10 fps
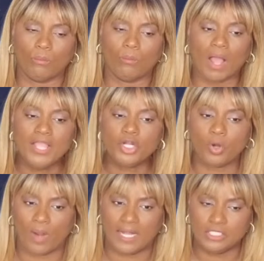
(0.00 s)
what you
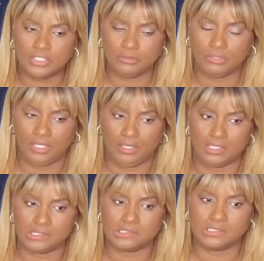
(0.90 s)
don't want to do
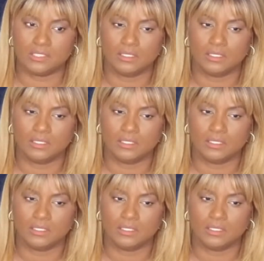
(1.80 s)
is